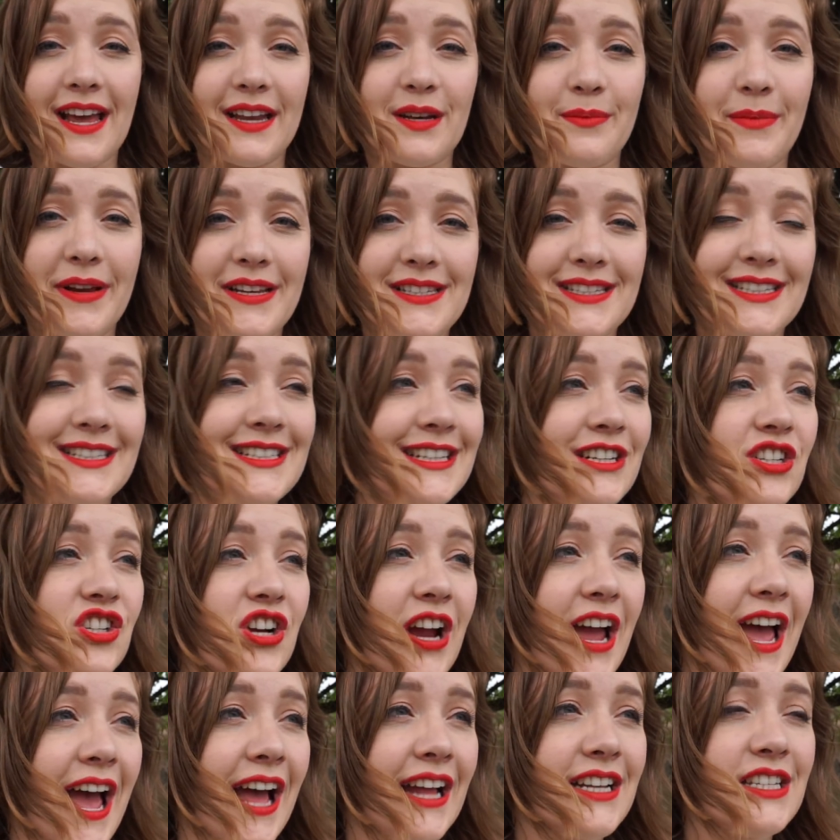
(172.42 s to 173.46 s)
Amazing dinner
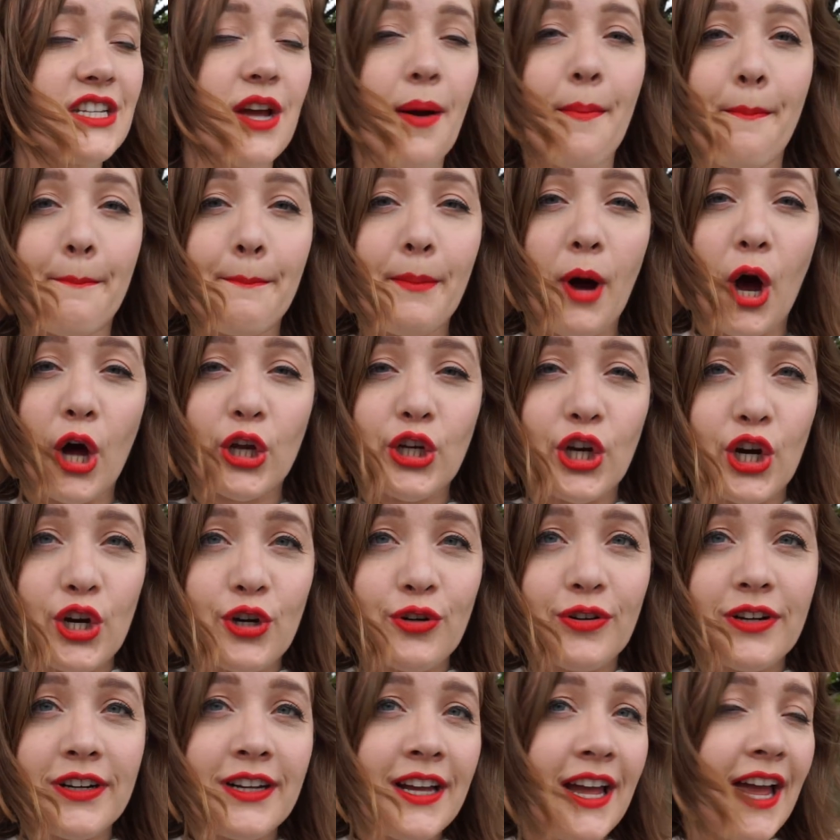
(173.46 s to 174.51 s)
at
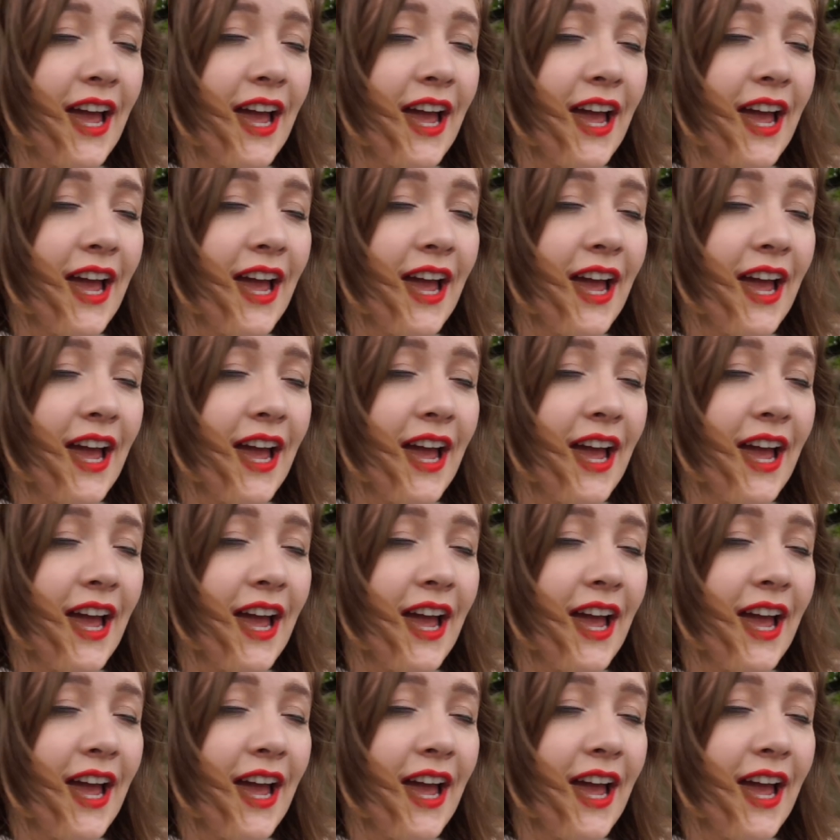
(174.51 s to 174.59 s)
Mono,